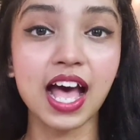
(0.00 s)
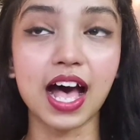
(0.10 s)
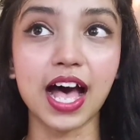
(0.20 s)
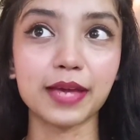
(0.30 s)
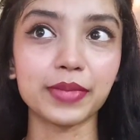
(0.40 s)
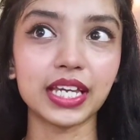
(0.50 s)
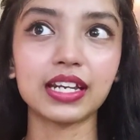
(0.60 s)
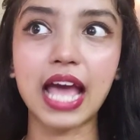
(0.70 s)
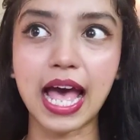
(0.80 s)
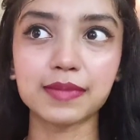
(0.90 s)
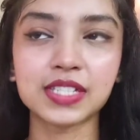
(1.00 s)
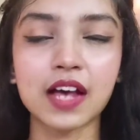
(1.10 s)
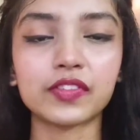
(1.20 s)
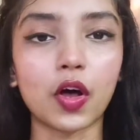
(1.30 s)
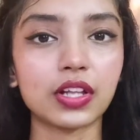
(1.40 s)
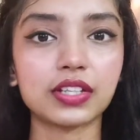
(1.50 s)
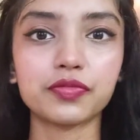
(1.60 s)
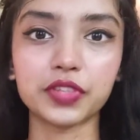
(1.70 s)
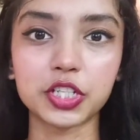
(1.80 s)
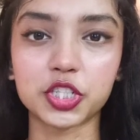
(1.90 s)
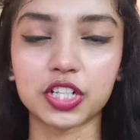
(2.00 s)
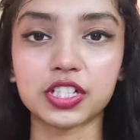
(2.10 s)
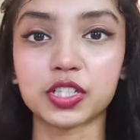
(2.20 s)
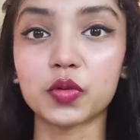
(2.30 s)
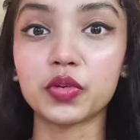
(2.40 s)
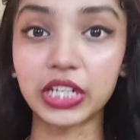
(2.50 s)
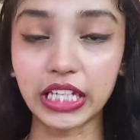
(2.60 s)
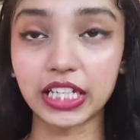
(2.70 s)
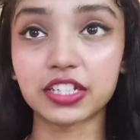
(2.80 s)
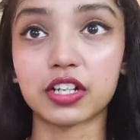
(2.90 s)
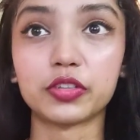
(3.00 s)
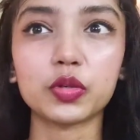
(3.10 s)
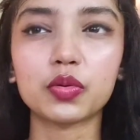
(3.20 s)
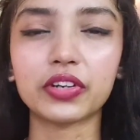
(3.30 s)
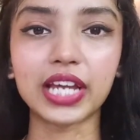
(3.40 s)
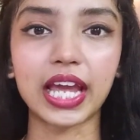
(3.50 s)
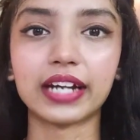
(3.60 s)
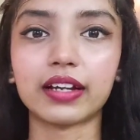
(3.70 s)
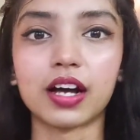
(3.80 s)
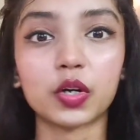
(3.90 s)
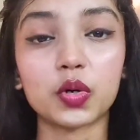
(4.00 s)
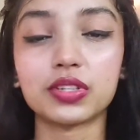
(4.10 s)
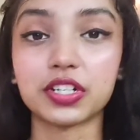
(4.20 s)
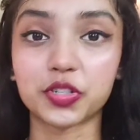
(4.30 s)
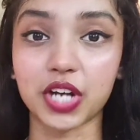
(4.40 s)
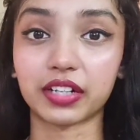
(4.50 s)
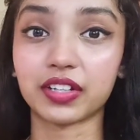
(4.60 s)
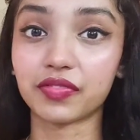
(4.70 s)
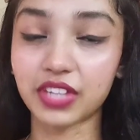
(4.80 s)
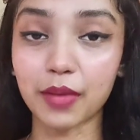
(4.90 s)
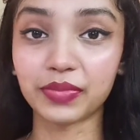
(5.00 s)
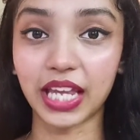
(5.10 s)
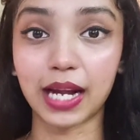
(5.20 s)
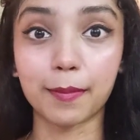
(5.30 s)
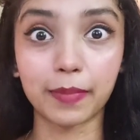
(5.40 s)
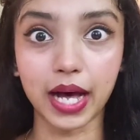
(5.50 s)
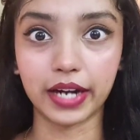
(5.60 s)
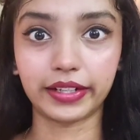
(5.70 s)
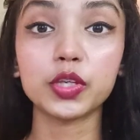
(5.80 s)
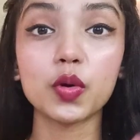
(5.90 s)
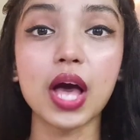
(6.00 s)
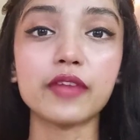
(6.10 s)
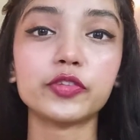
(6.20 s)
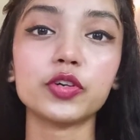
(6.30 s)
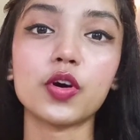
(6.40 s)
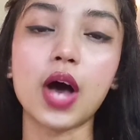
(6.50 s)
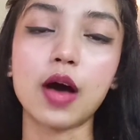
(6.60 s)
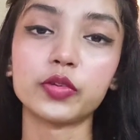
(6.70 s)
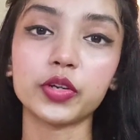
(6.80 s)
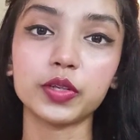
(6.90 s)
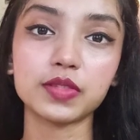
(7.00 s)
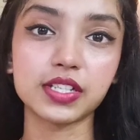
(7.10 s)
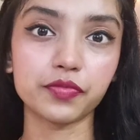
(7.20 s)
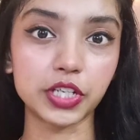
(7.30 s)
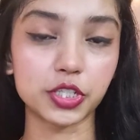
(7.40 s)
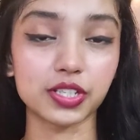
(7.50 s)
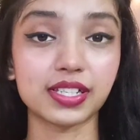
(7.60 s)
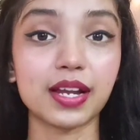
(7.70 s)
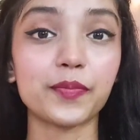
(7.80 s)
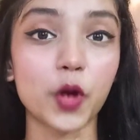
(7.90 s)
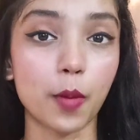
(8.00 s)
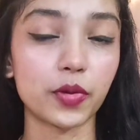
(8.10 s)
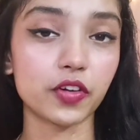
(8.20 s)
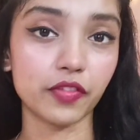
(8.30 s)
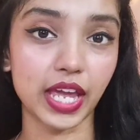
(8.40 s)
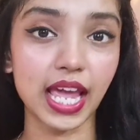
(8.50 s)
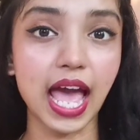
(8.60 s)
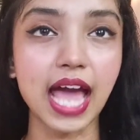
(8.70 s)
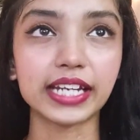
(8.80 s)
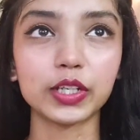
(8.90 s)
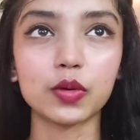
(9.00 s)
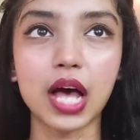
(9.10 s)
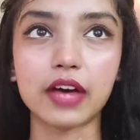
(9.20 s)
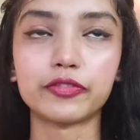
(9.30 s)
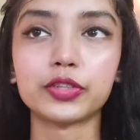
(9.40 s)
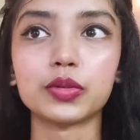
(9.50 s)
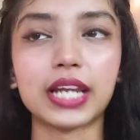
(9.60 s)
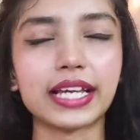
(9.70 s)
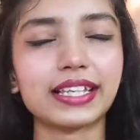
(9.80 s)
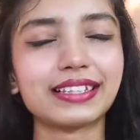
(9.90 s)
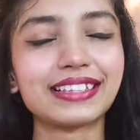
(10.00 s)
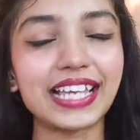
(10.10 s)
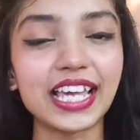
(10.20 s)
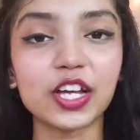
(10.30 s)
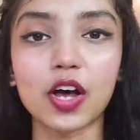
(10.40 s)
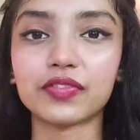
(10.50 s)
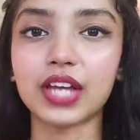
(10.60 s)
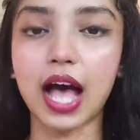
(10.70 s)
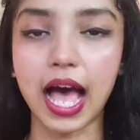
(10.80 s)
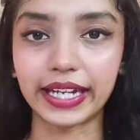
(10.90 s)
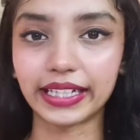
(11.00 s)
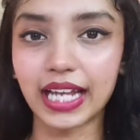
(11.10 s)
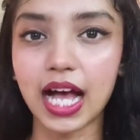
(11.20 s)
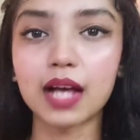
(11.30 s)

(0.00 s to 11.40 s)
I mean, apps have all the features you need to create a good attractive thumbnail, but you have to know how to use the features in a proper way, and you have to think of the idea,